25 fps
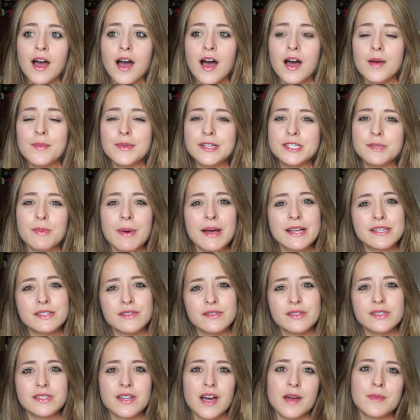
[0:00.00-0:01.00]
It
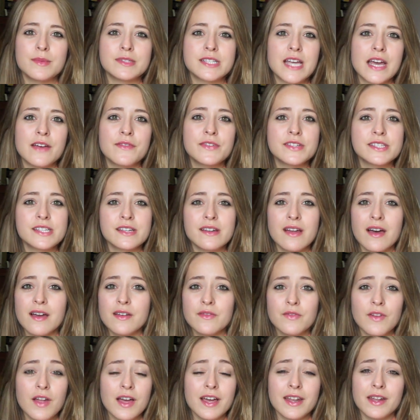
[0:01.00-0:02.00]
depends on the time of day. If it's a
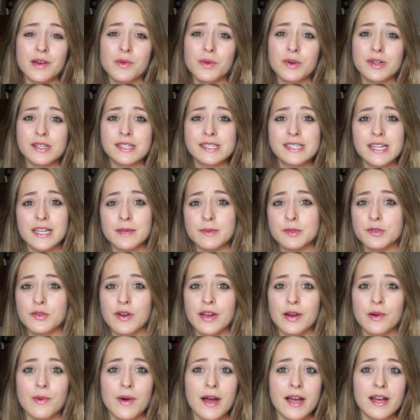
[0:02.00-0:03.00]
night flight and I want to sleep
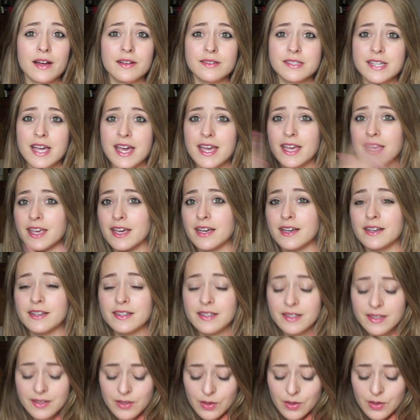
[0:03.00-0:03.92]
straight away, I'll take it